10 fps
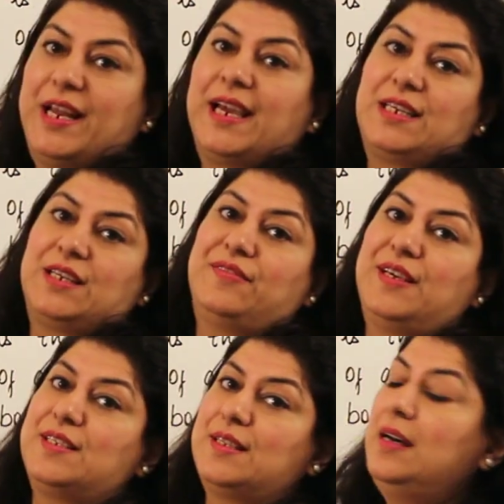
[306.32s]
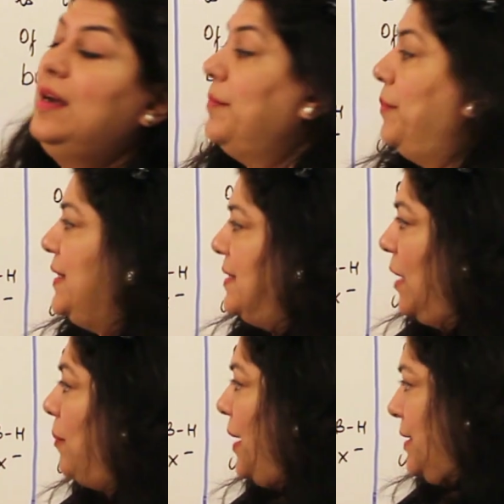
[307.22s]
negative is the
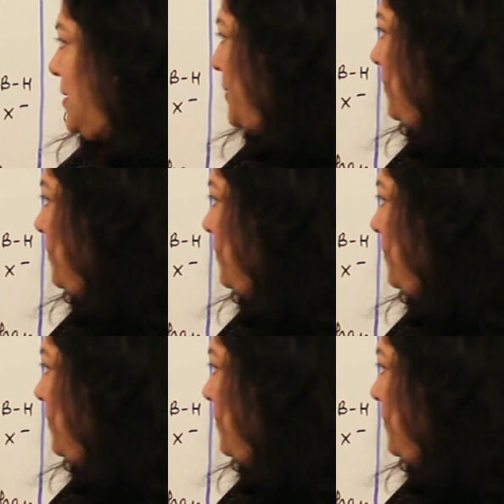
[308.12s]
basic part.